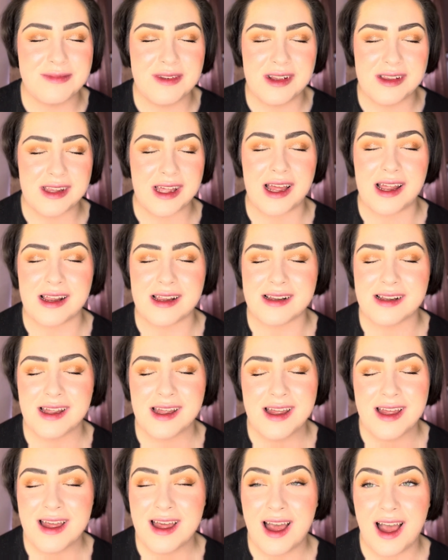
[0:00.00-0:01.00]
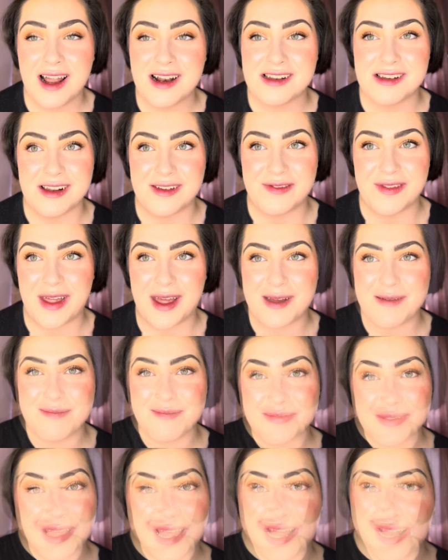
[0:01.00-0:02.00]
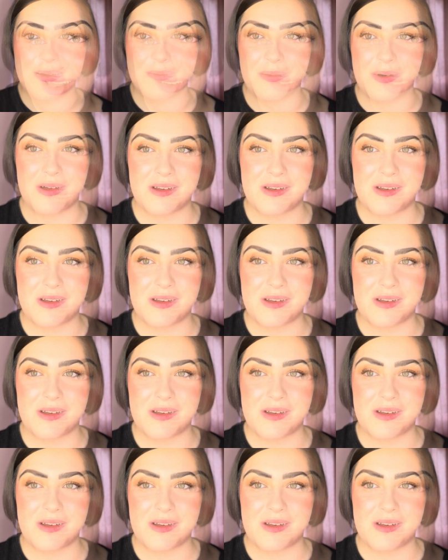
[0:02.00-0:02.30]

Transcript: Like, I just love that. I love that.